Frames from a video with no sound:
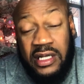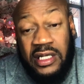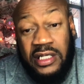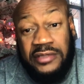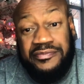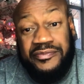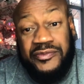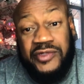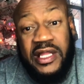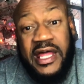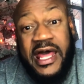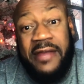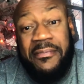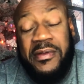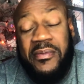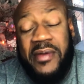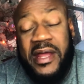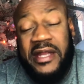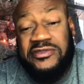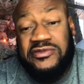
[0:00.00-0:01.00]
And a lot of
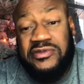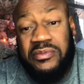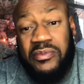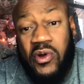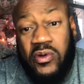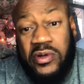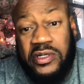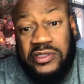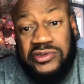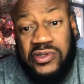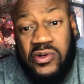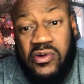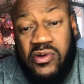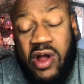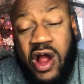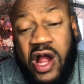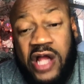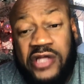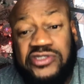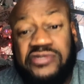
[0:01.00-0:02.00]
people have these remote control
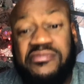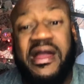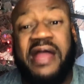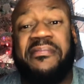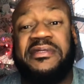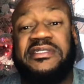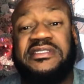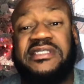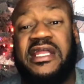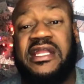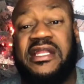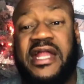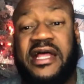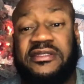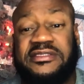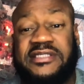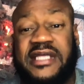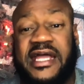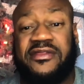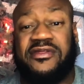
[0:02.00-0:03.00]
cars. You might be standing
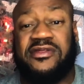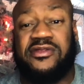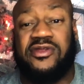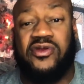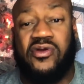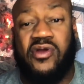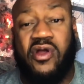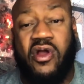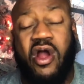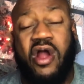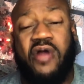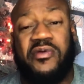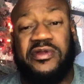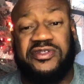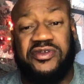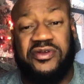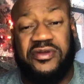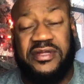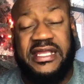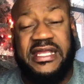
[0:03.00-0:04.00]
outside your car
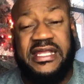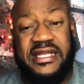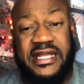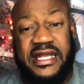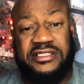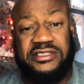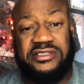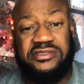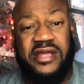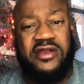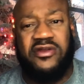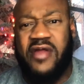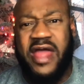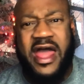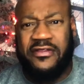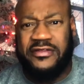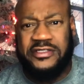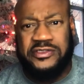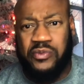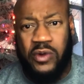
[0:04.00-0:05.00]
with your key next to you. I don't know
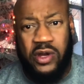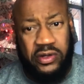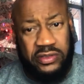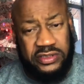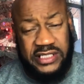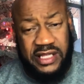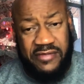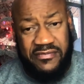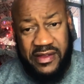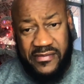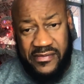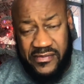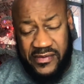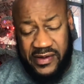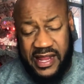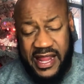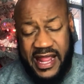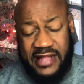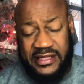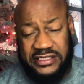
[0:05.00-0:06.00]
how this works. I've never
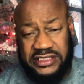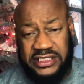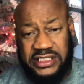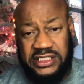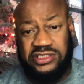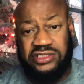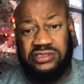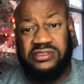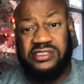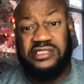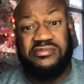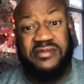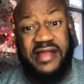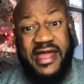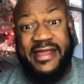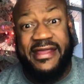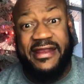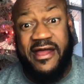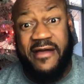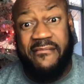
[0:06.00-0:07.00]
really had this issue, because when I
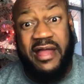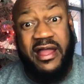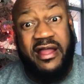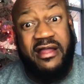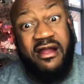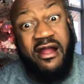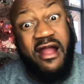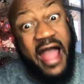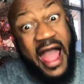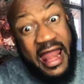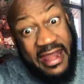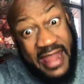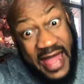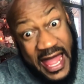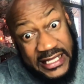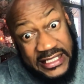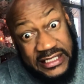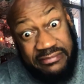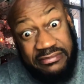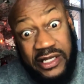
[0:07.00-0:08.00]
get out of my car, I
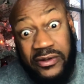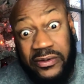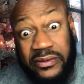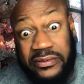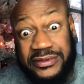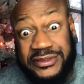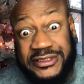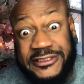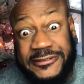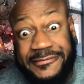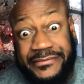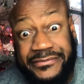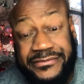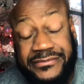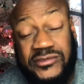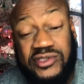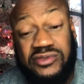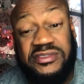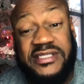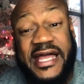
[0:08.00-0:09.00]
lock the doors. As
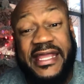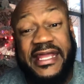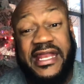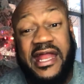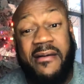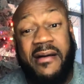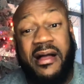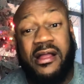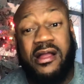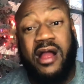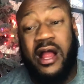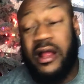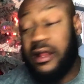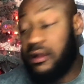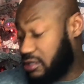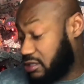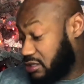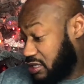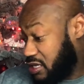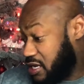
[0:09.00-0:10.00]
soon as I get out of my car,
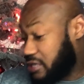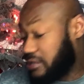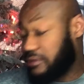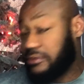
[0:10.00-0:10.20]
I quit